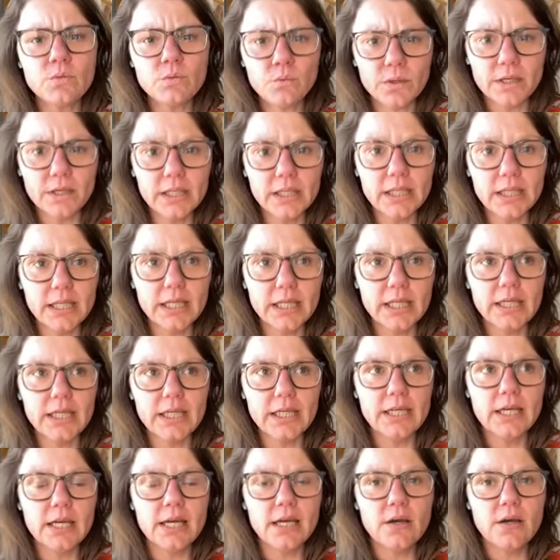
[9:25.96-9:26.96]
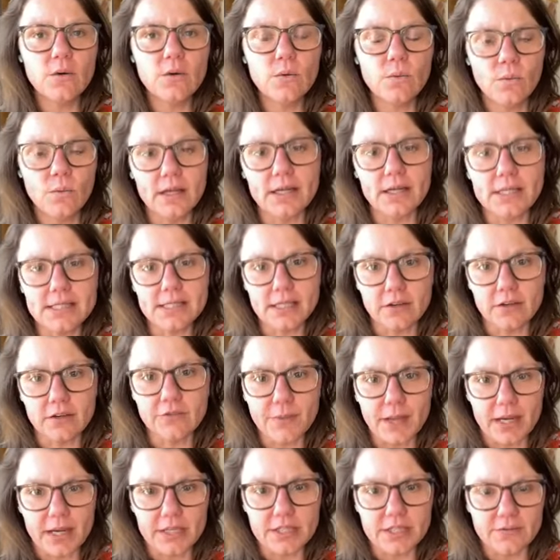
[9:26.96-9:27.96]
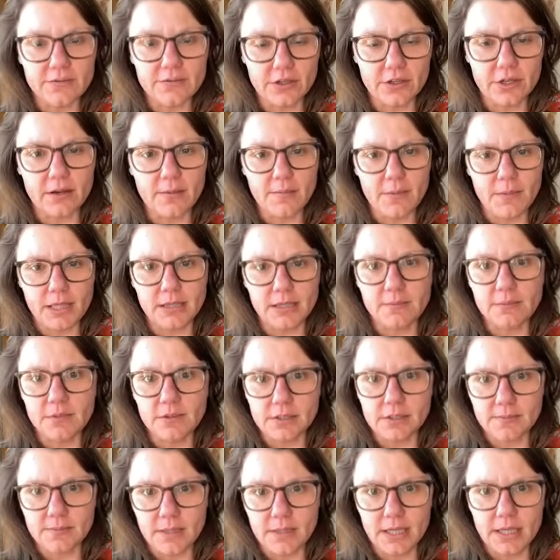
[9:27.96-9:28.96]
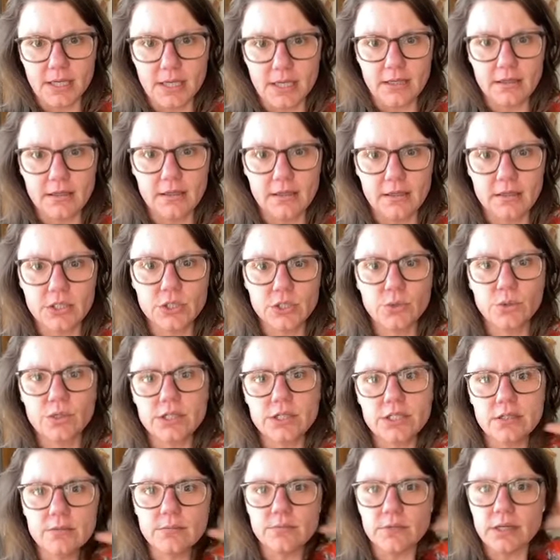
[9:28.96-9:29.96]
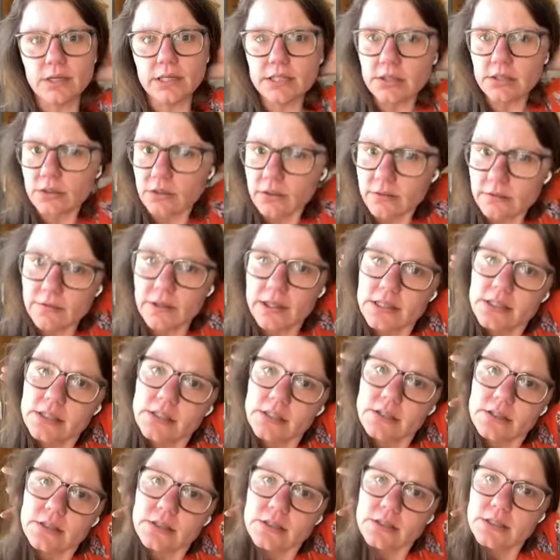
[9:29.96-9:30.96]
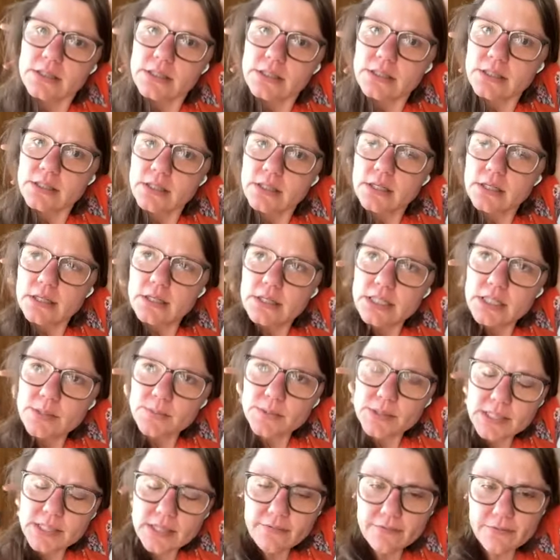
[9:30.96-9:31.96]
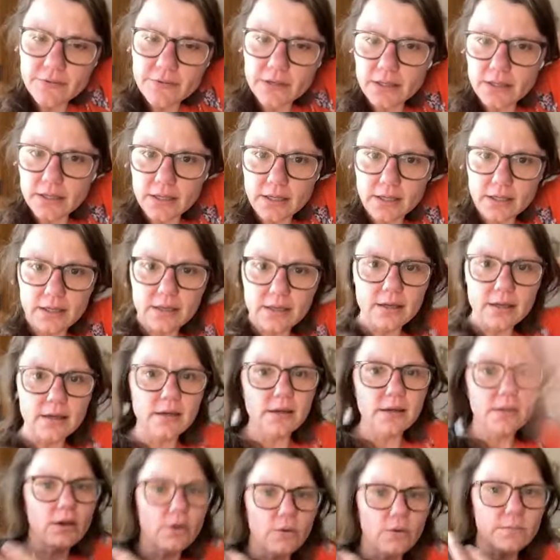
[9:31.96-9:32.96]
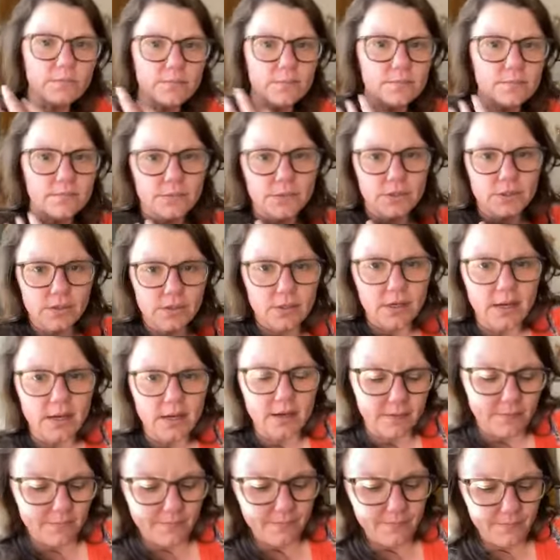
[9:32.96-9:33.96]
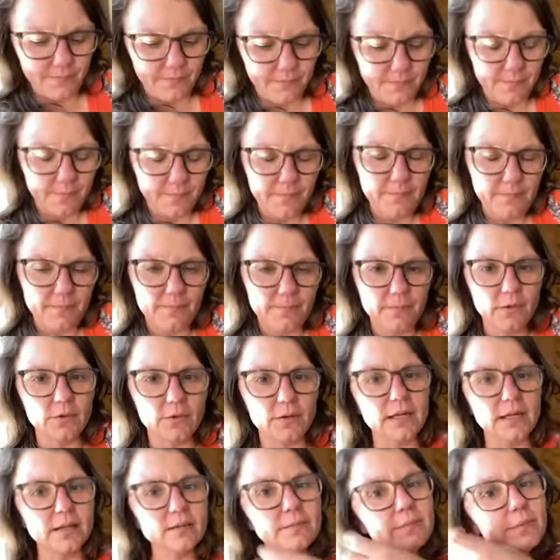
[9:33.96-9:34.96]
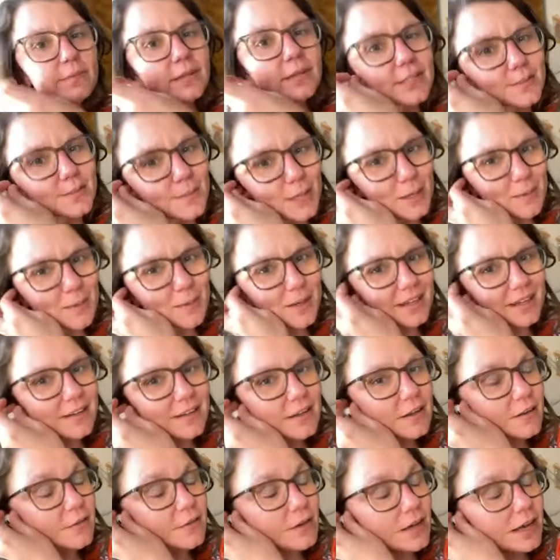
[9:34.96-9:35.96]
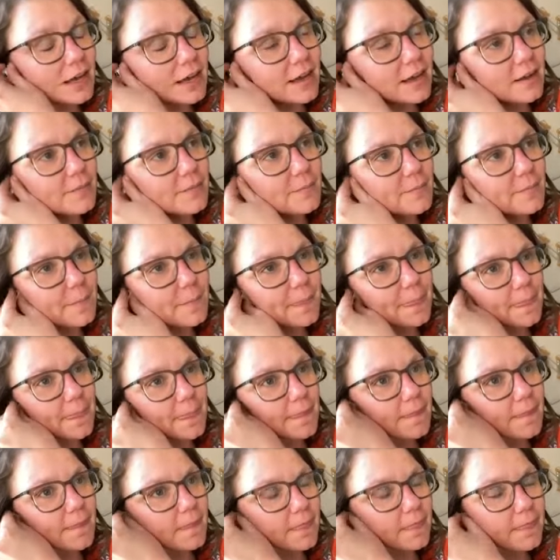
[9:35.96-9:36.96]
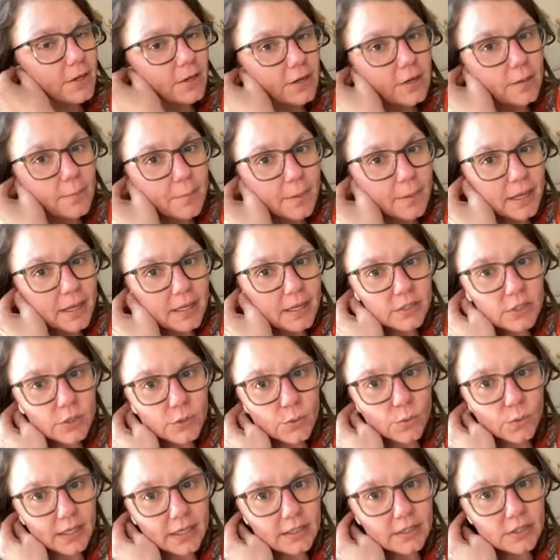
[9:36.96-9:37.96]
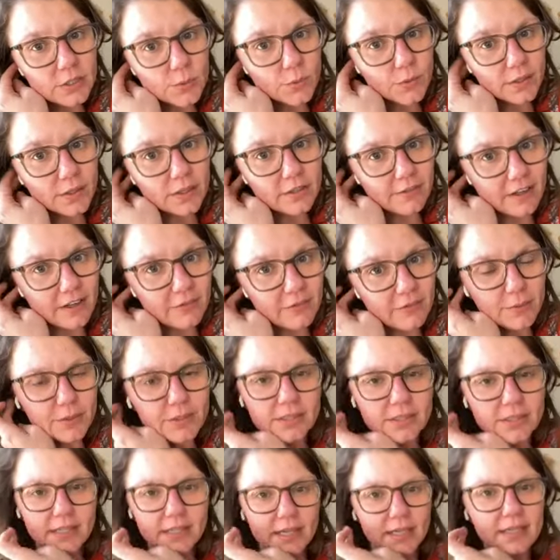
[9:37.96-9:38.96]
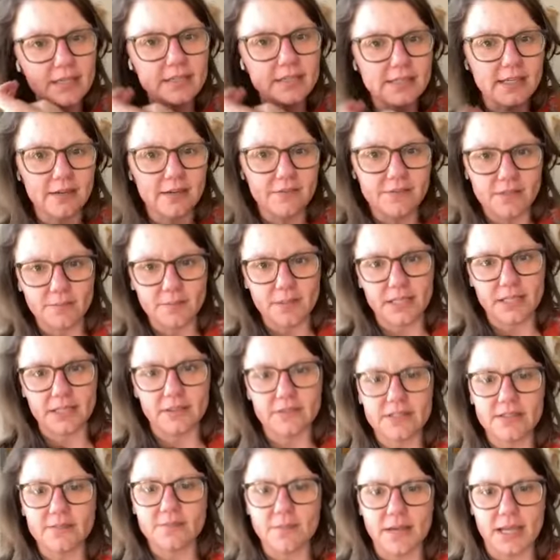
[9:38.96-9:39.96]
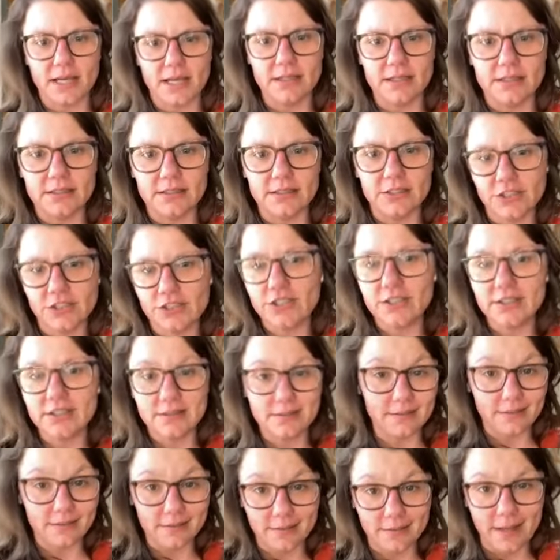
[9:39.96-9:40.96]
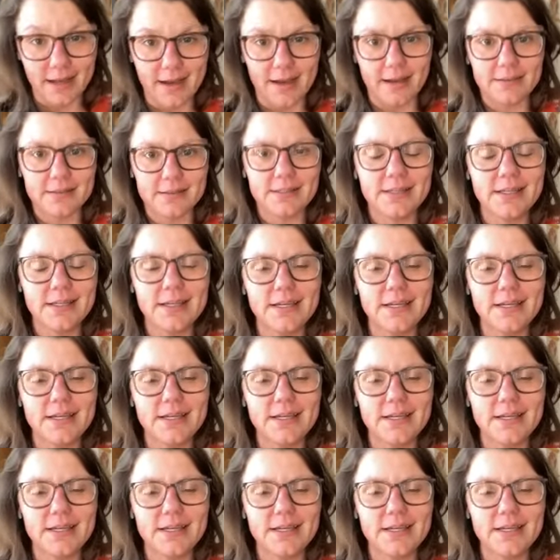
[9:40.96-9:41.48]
really want to self manage if they're going to make the most money. Because short term yeah. rental investors, specifically, oh, um, lost my earbud. Uh, they're going to pay 20 to 25% to have somebody else manage that.